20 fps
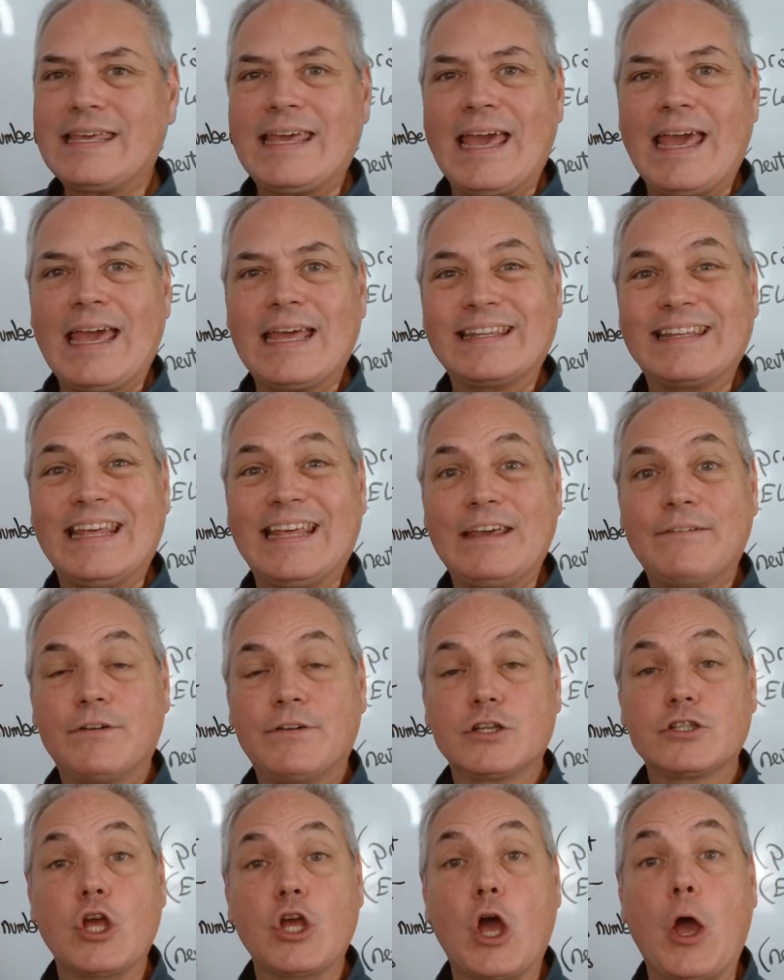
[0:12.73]
can give
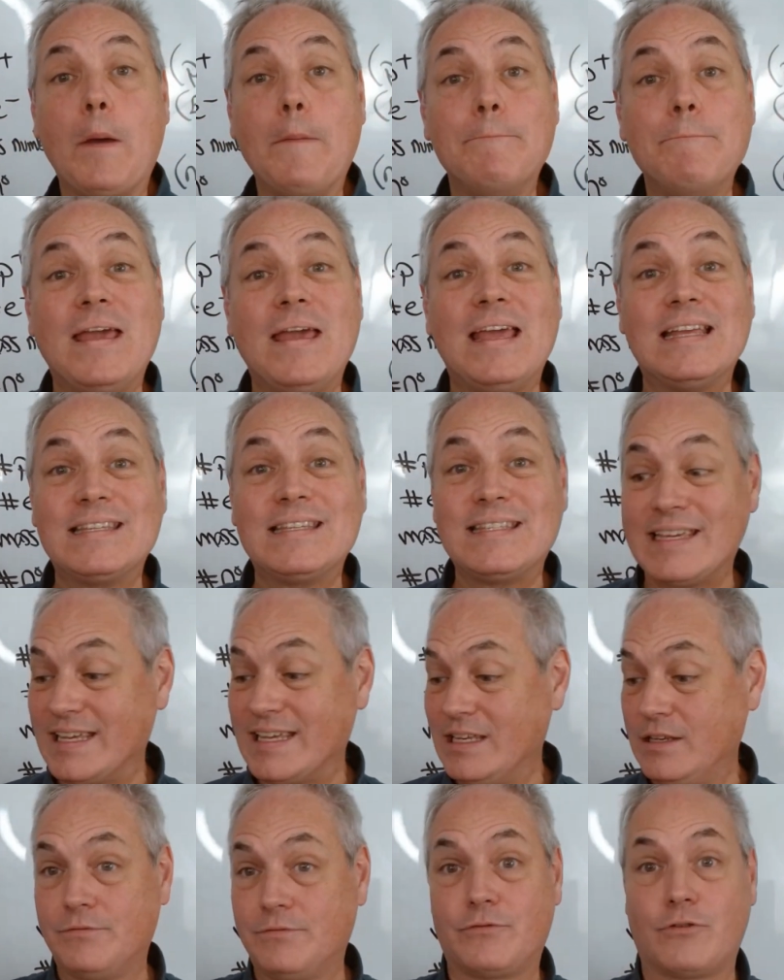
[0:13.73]
us amazing
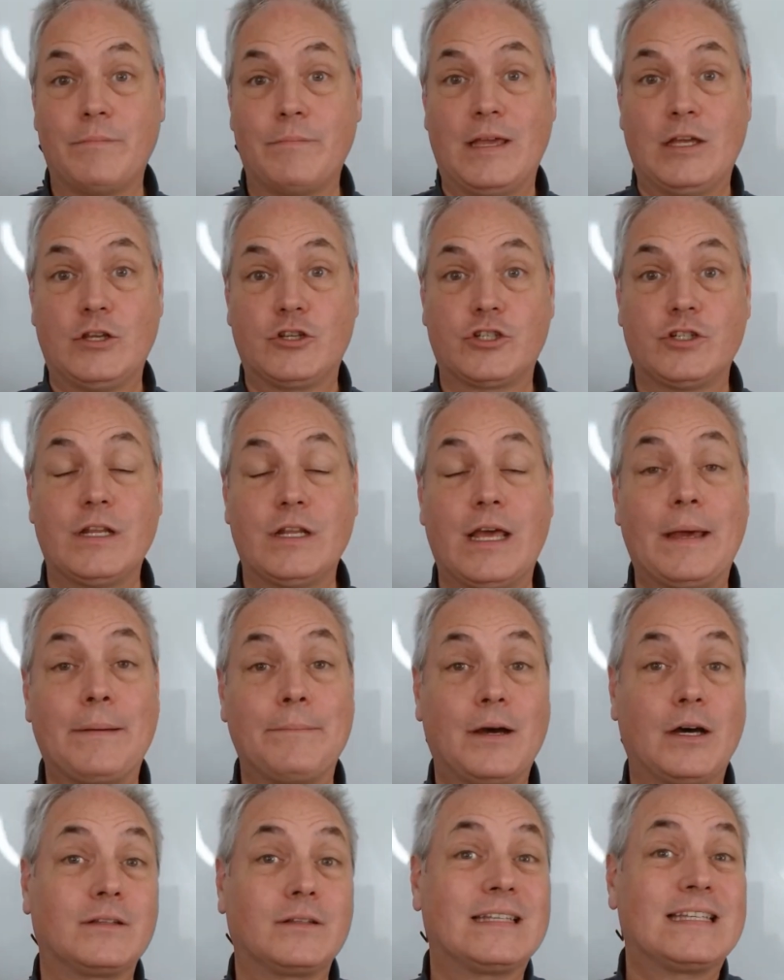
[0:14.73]
information
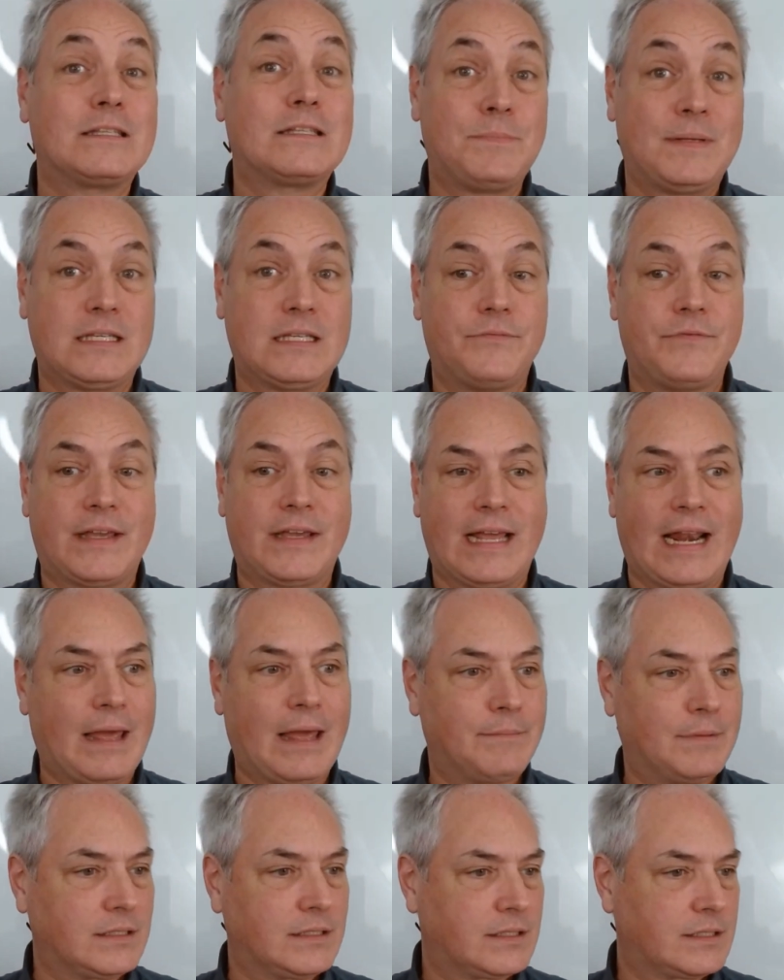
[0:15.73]
about specific
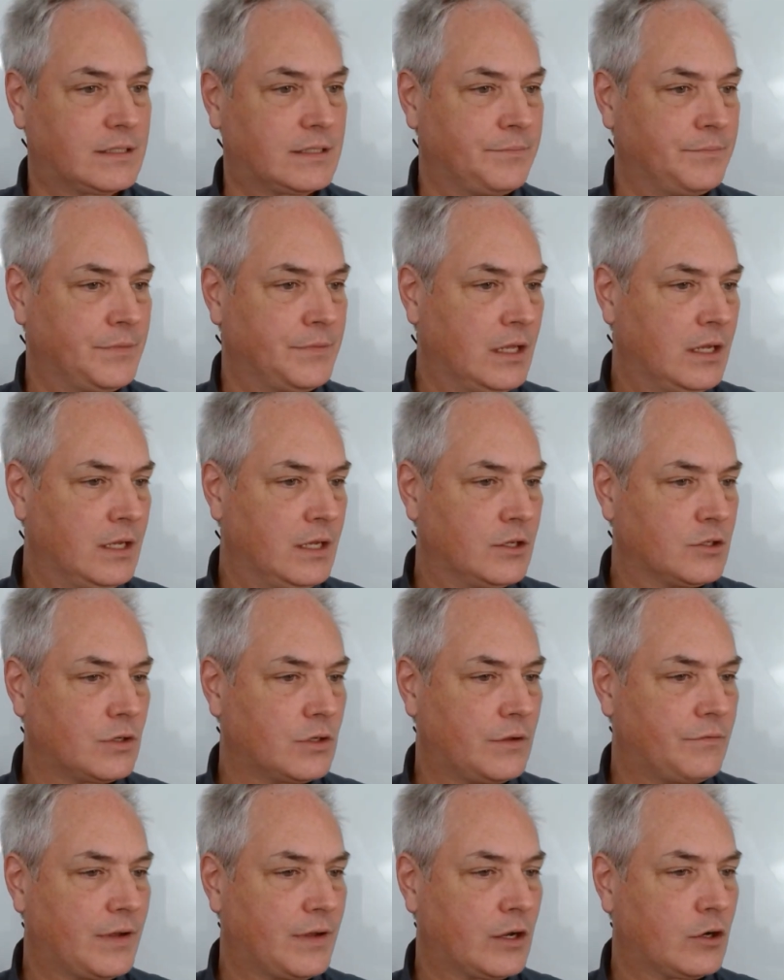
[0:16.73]
elements.
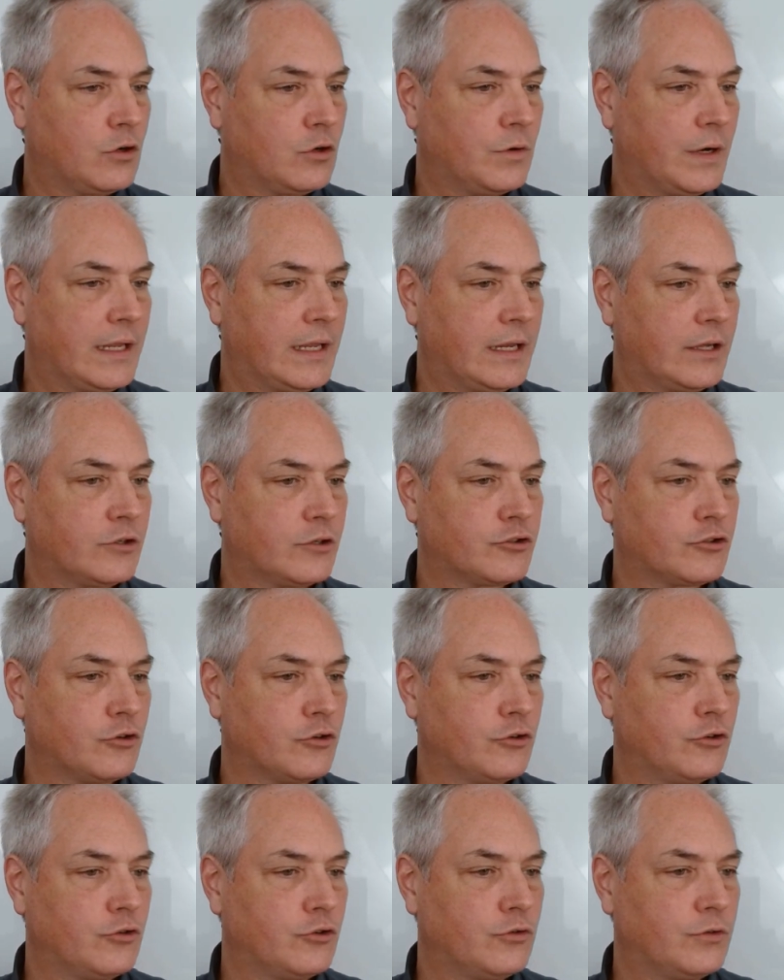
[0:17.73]
So if I go and I
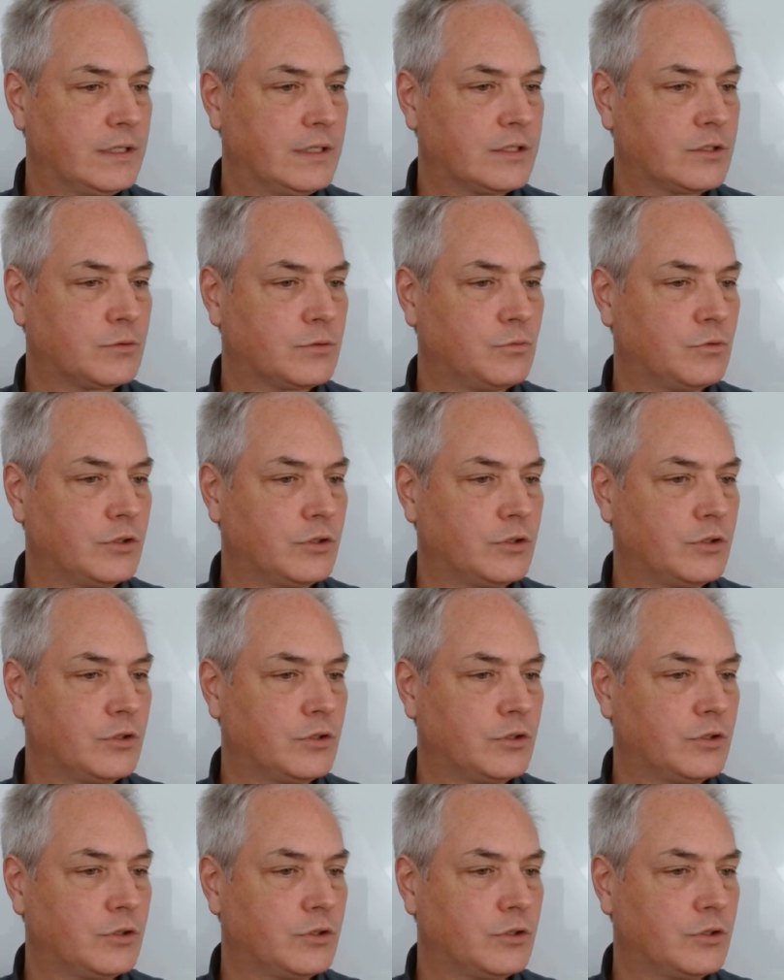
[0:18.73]
show you this